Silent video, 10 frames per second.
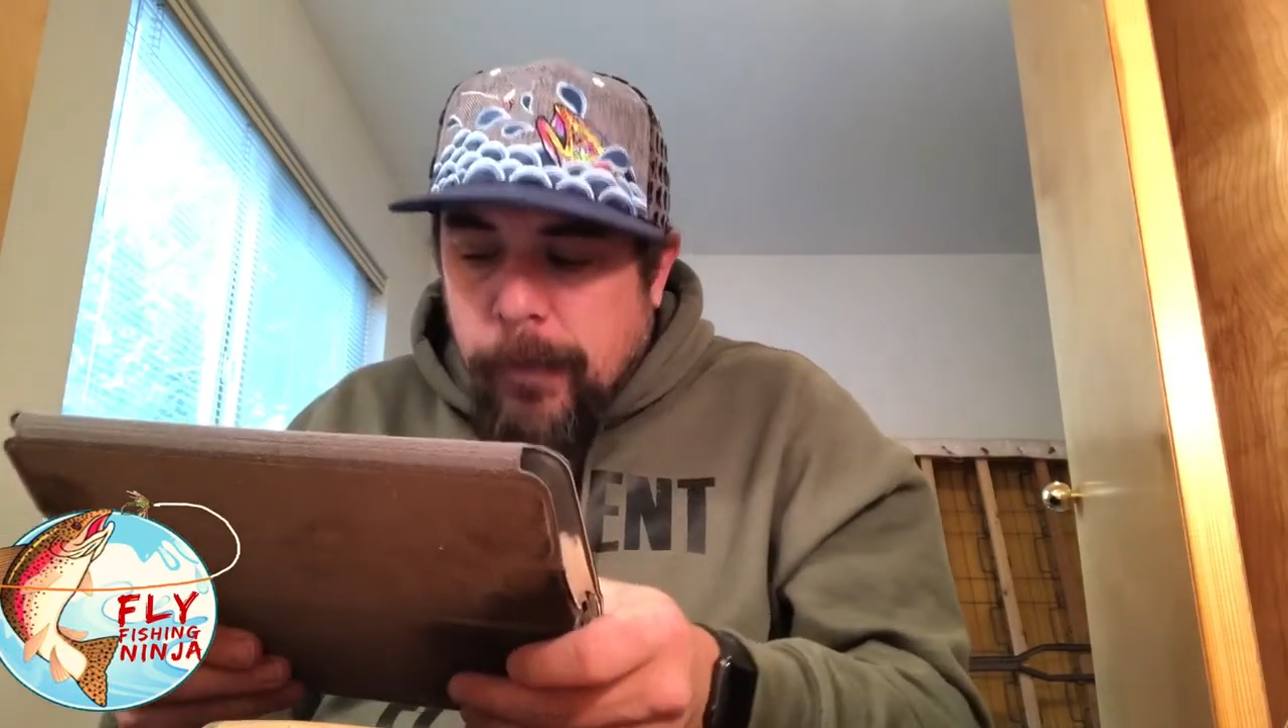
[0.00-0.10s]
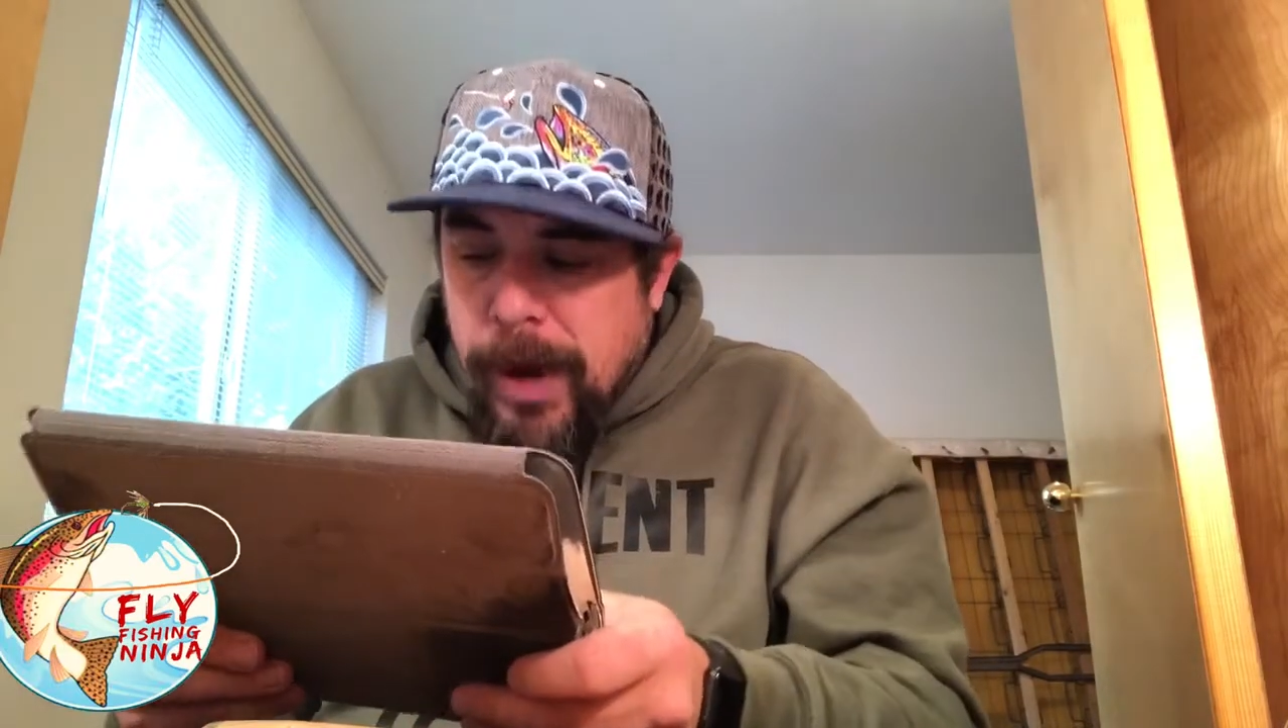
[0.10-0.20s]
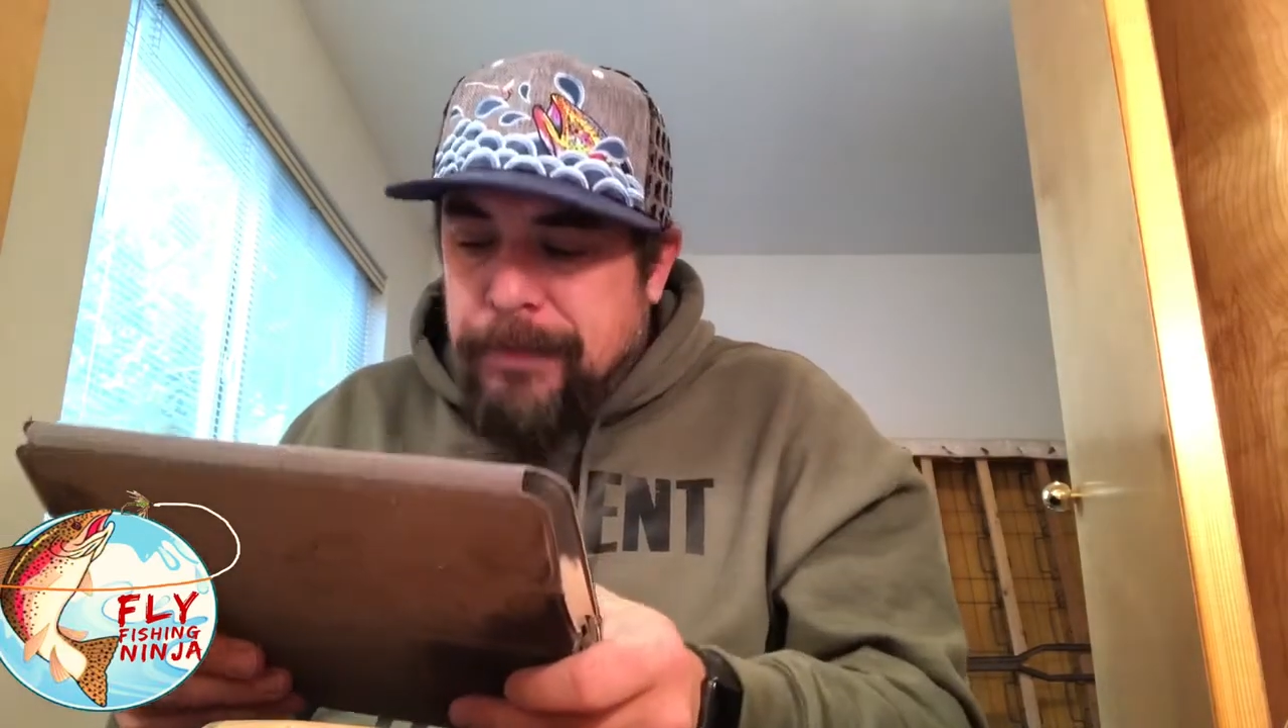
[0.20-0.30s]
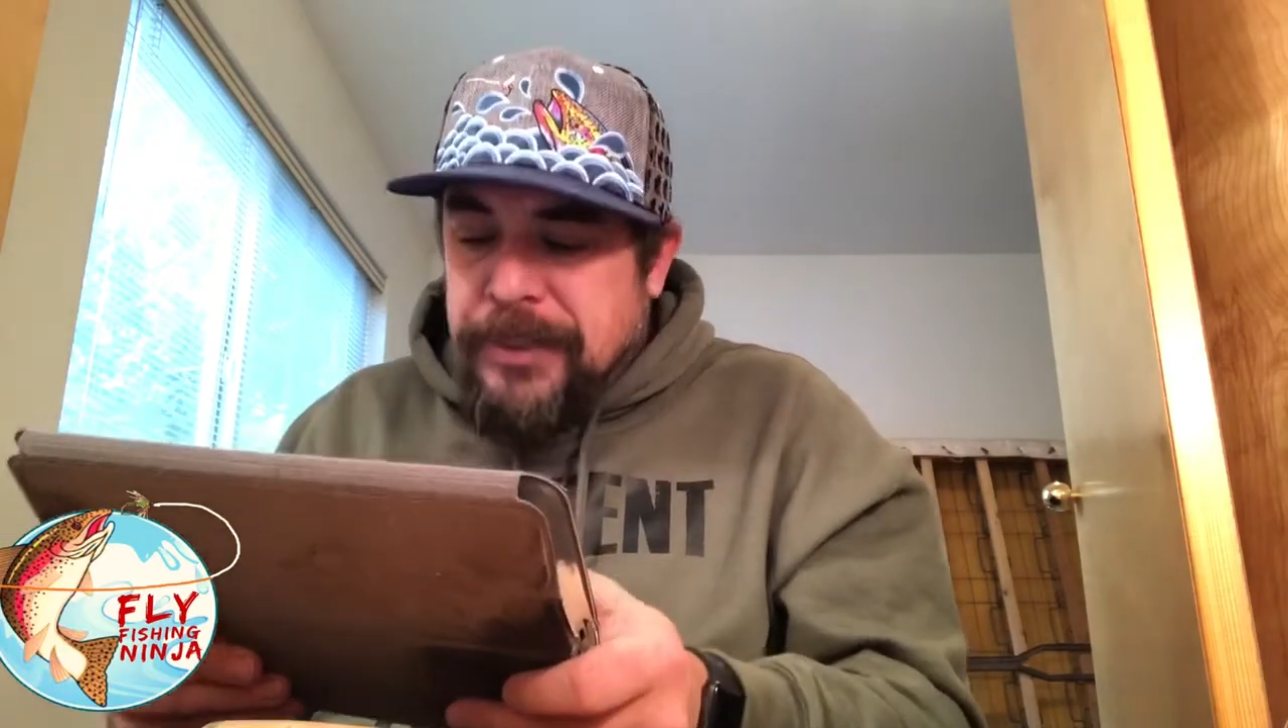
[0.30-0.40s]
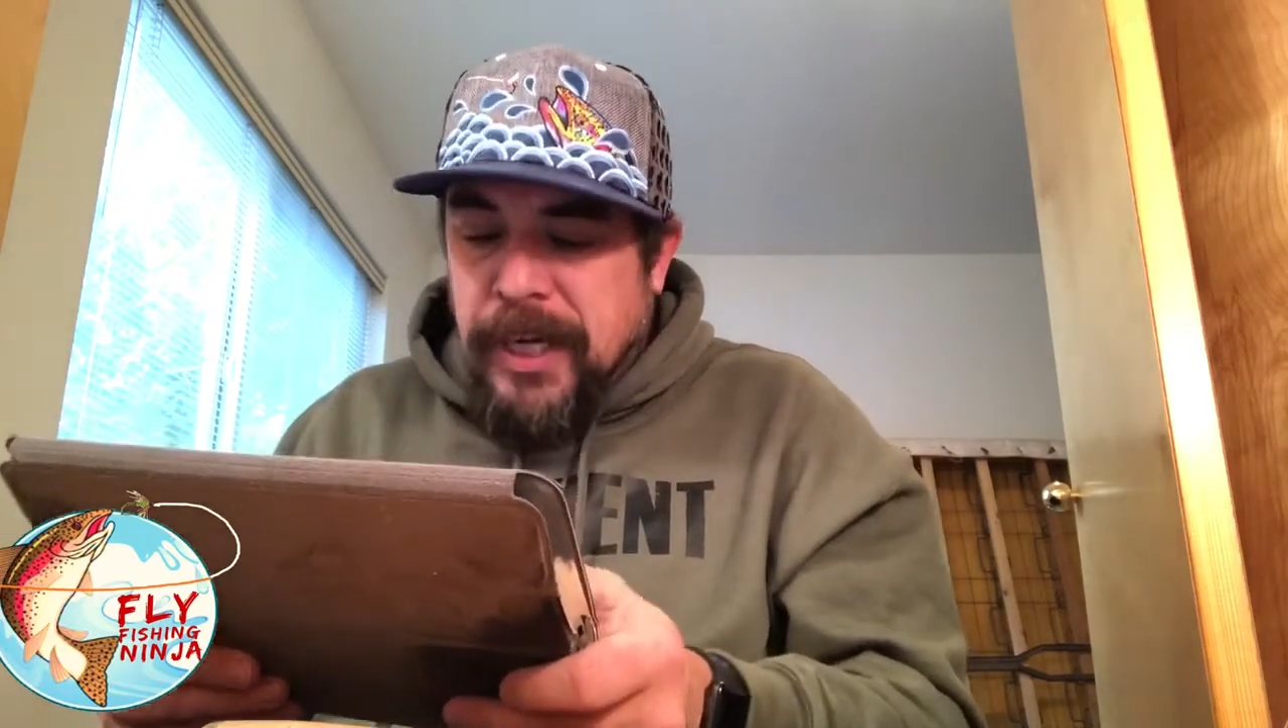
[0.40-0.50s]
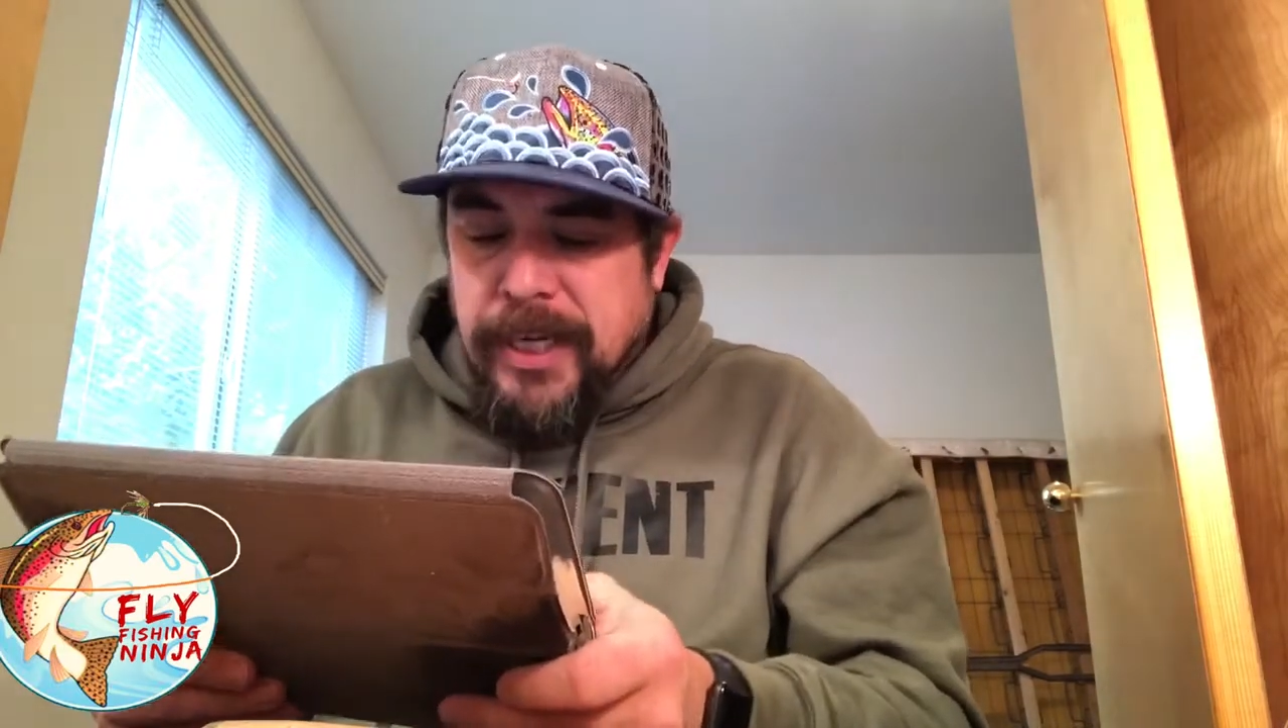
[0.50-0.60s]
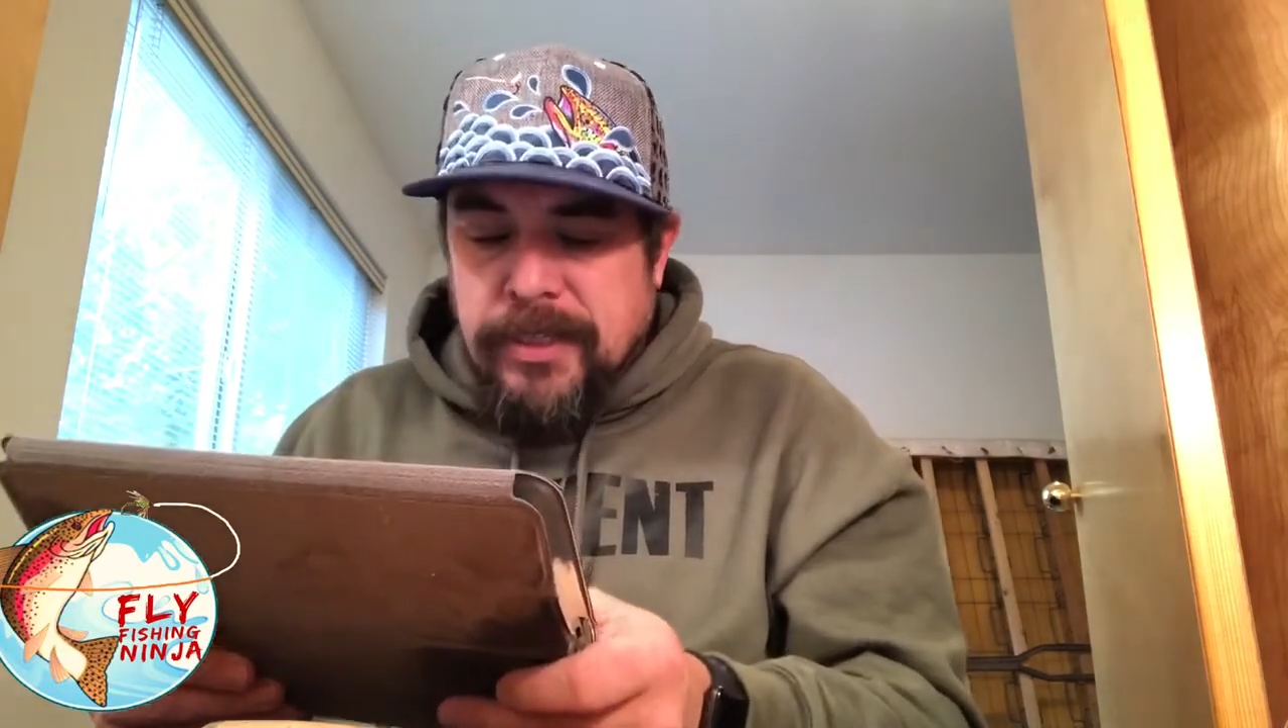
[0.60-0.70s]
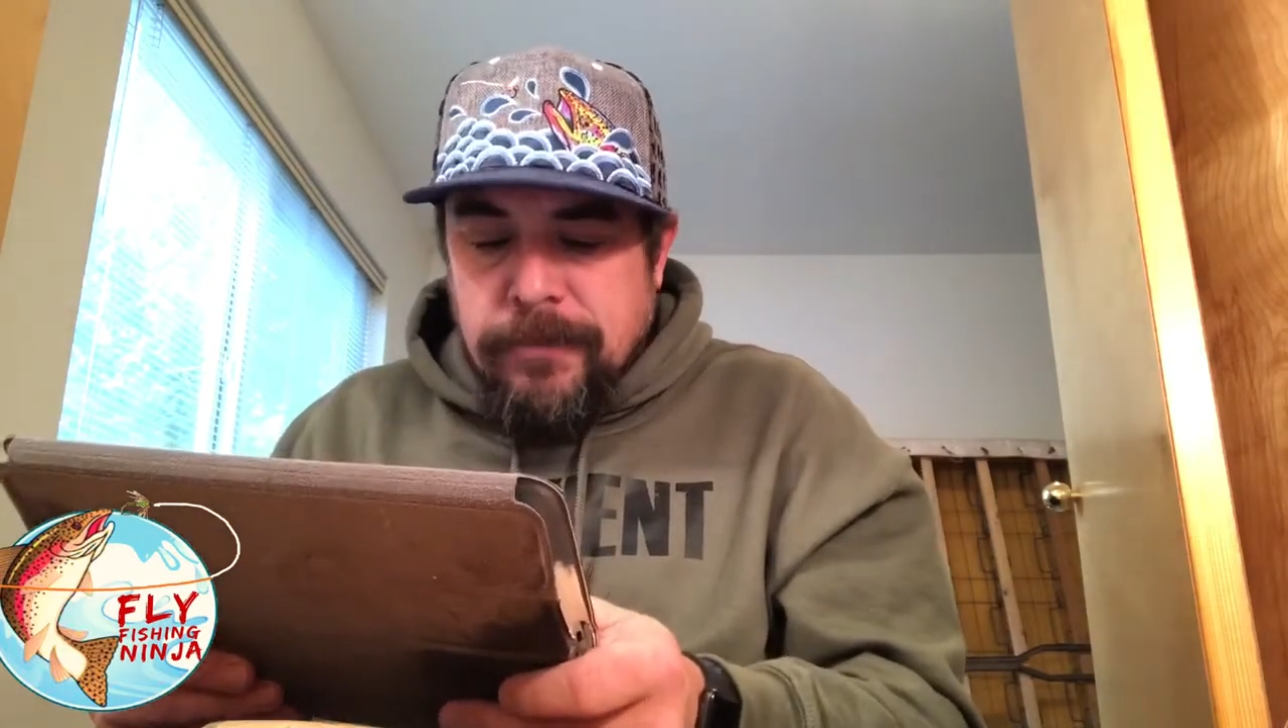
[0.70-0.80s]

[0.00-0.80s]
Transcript: website,